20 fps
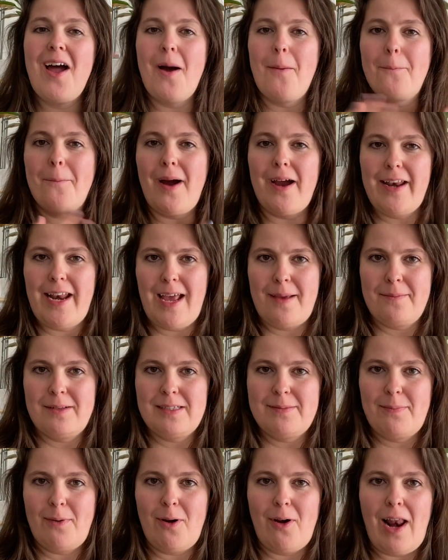My name is
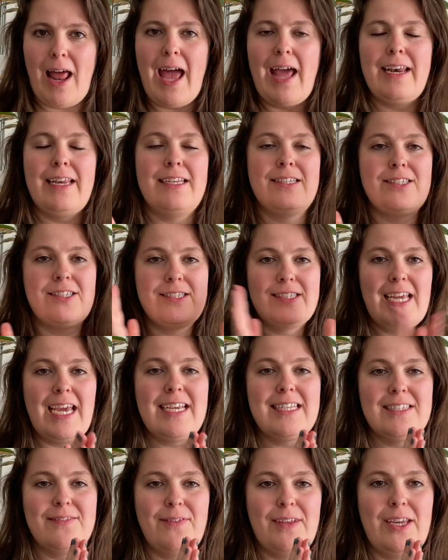Paula and in
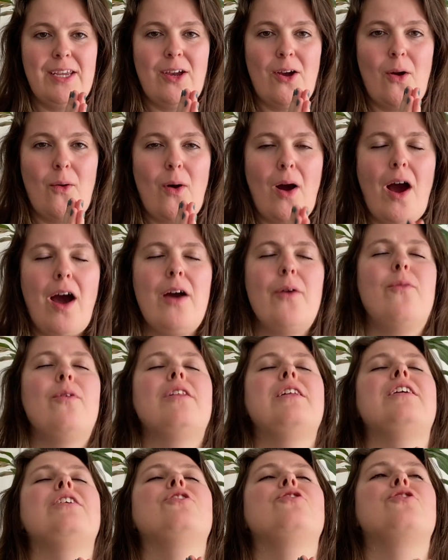today's video I
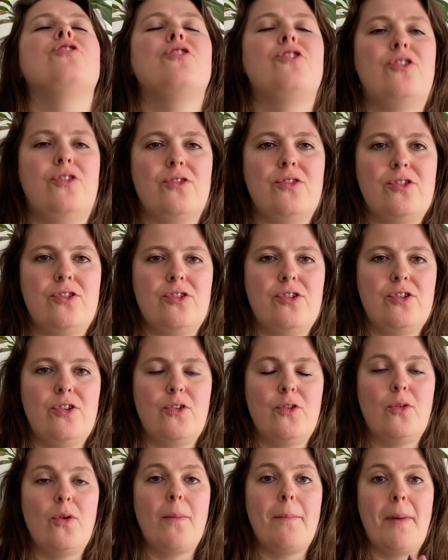will introduce to
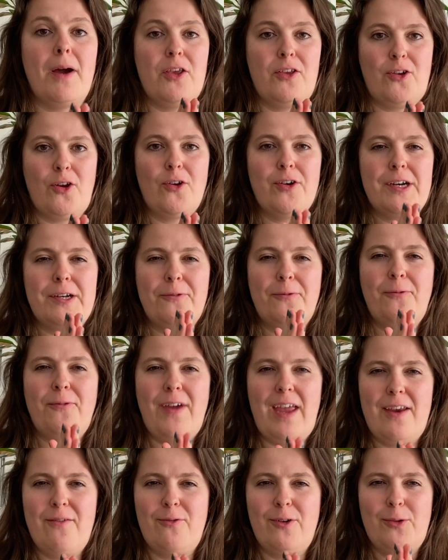you my current
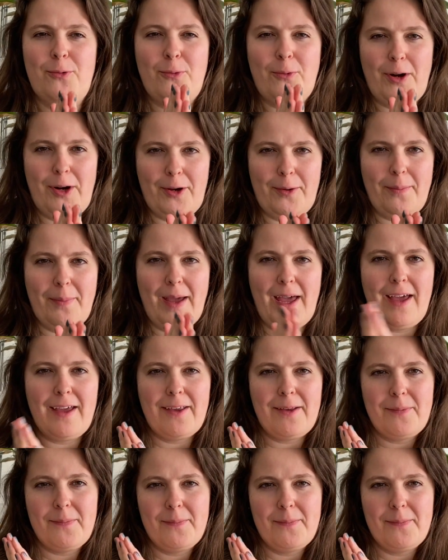favorite work bag.